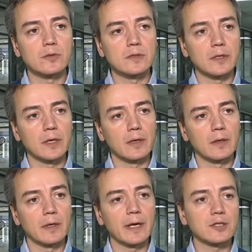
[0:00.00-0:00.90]
to the
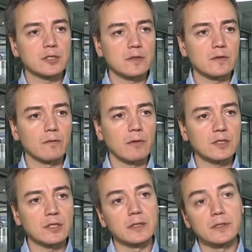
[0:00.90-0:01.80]
actions of
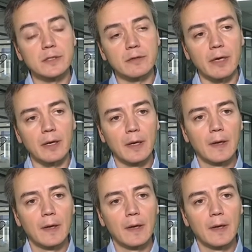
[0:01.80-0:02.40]
Russia in Syria.